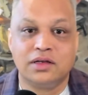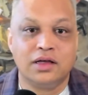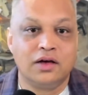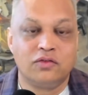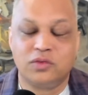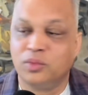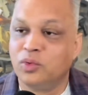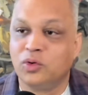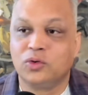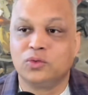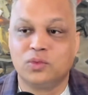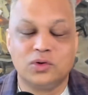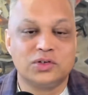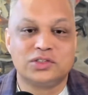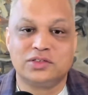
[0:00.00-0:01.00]
from all
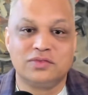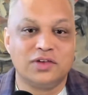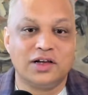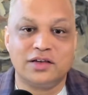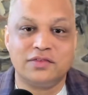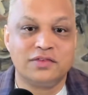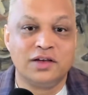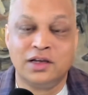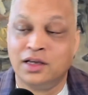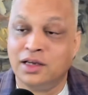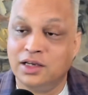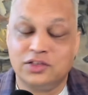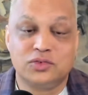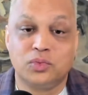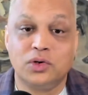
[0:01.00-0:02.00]
walks of life.
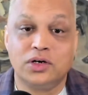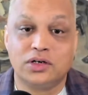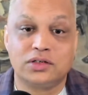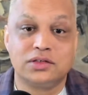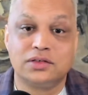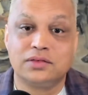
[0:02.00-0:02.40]
It's worked.